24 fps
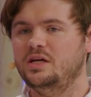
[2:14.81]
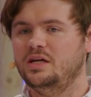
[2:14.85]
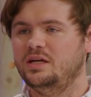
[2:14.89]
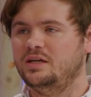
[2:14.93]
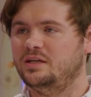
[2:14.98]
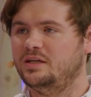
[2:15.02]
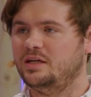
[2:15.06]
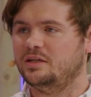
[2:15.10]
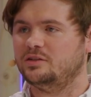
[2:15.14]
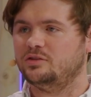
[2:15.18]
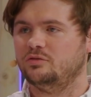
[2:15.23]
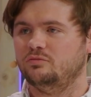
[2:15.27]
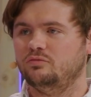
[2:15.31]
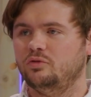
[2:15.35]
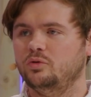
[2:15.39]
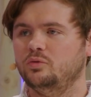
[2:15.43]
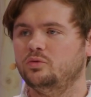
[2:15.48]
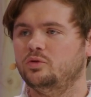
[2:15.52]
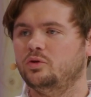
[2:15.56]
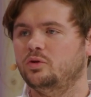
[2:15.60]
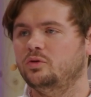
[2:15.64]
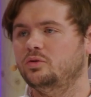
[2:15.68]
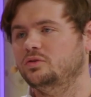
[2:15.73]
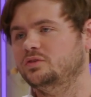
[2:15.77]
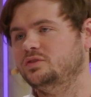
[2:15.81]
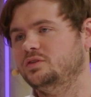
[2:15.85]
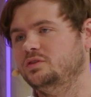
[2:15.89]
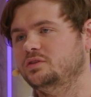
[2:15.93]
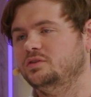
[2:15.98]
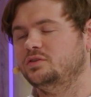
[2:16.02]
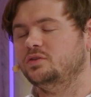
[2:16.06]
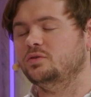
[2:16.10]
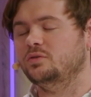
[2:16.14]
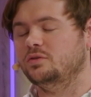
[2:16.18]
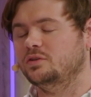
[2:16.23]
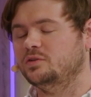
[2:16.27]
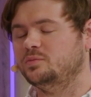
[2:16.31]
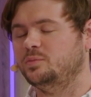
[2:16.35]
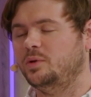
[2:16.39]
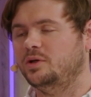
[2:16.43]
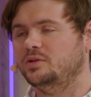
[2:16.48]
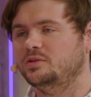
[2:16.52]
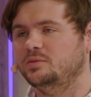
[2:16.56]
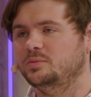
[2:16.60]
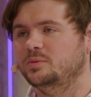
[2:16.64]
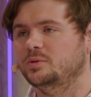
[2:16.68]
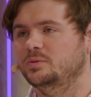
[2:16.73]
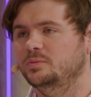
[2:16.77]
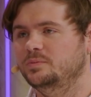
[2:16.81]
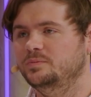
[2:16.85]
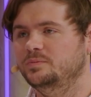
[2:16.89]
and get to root cause as soon as possible.